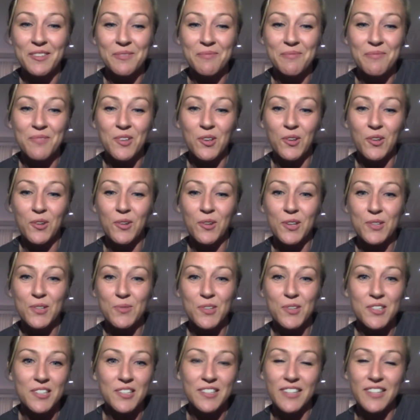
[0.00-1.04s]
you can always
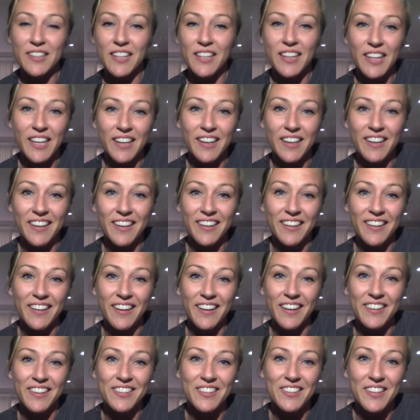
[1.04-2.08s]
reach us at the link
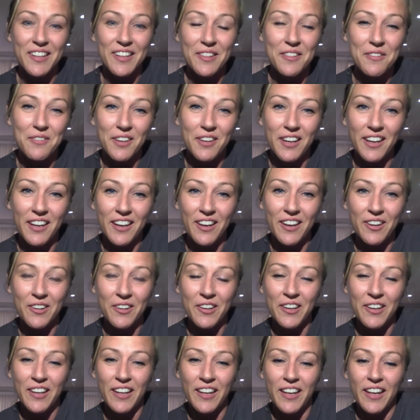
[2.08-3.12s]
underneath the video.
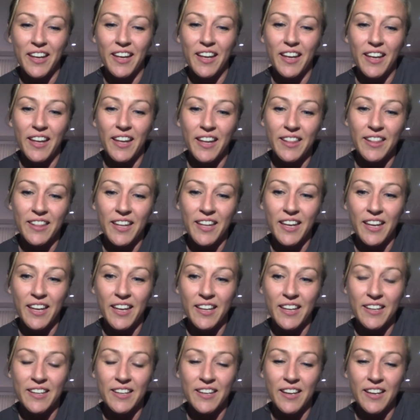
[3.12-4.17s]
And
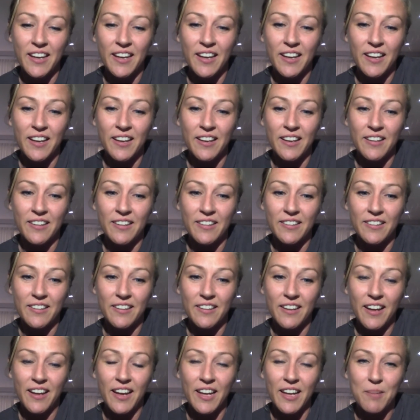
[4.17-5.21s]
then
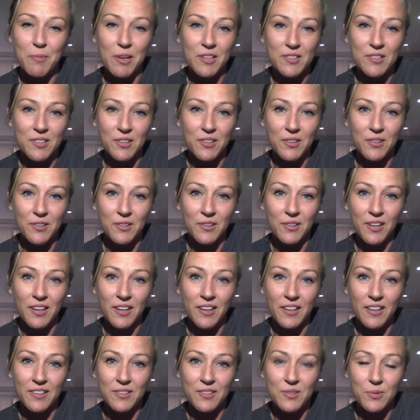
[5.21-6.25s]
I am also
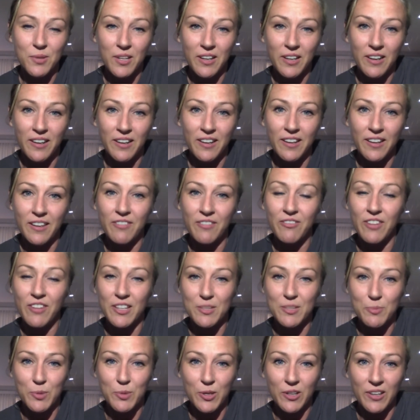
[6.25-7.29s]
on Twitter and
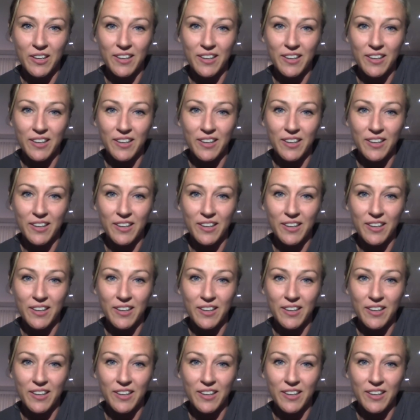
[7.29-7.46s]
Facebook,